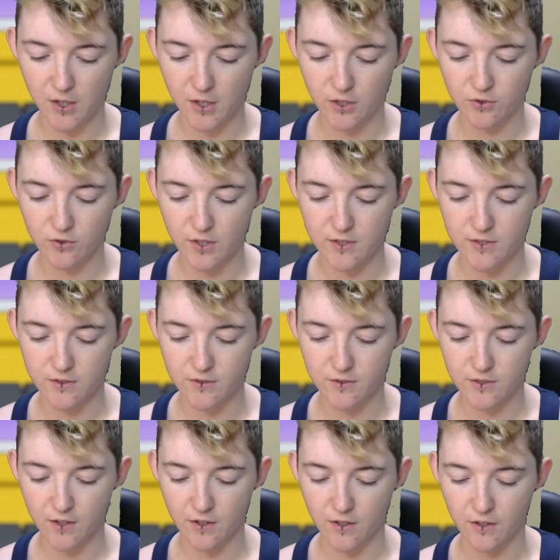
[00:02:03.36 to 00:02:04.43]

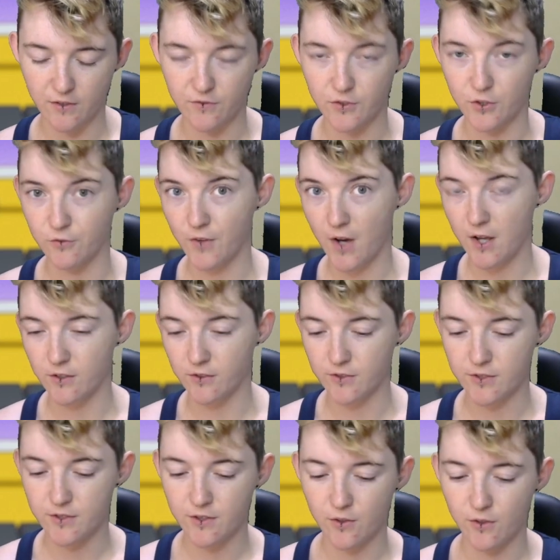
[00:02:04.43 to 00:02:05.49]
increases uh, your
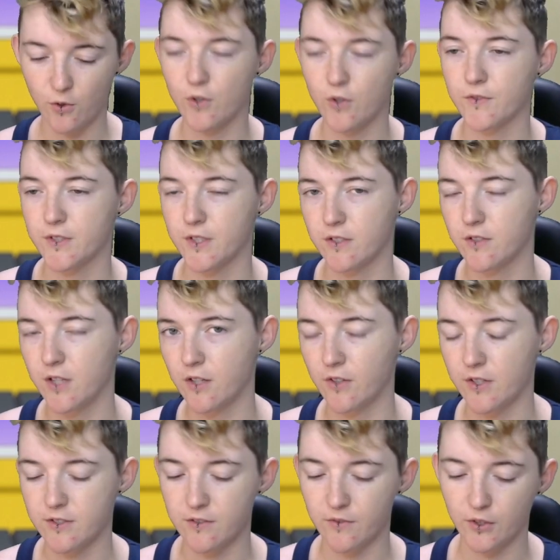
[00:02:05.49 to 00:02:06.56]
vitals, or obviously
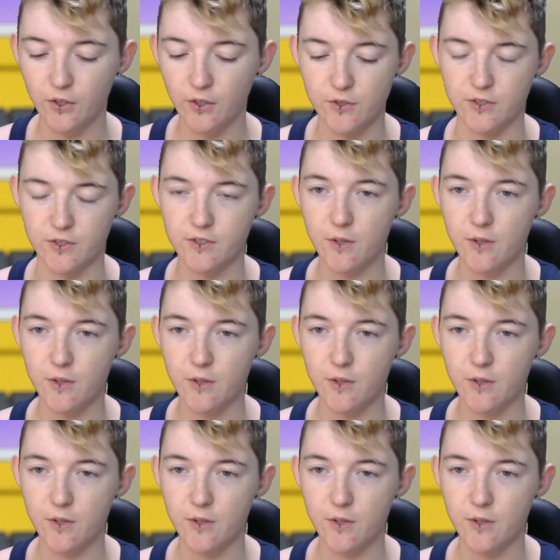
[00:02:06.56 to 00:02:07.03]
decreases if you lose it.